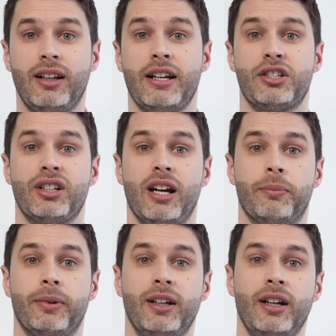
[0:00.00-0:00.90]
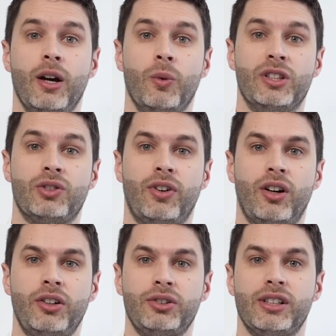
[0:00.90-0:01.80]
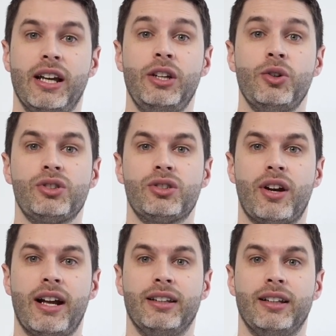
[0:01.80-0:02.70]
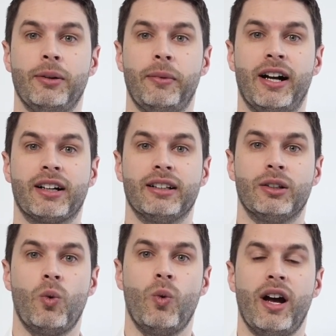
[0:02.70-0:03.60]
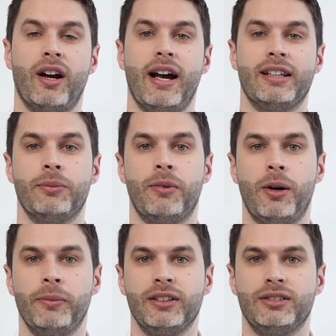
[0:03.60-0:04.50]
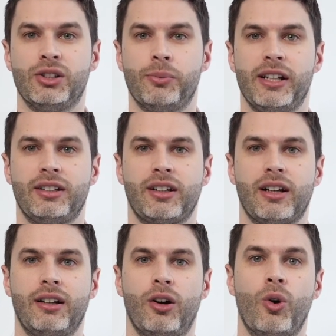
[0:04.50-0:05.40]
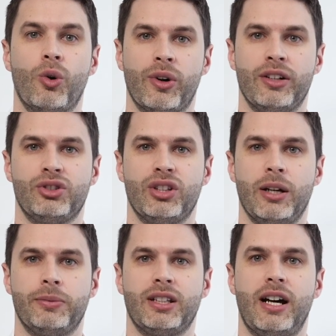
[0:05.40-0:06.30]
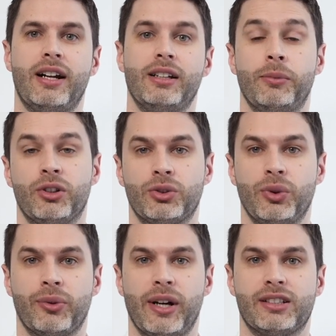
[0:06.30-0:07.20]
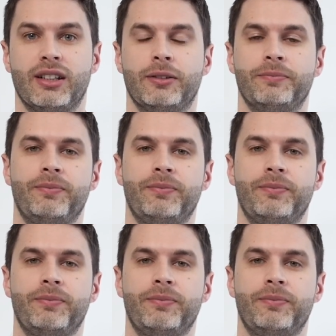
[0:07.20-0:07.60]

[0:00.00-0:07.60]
lens shape, which follows a huge trend in the market, where at the moment geometrical or round shapes are the most requested.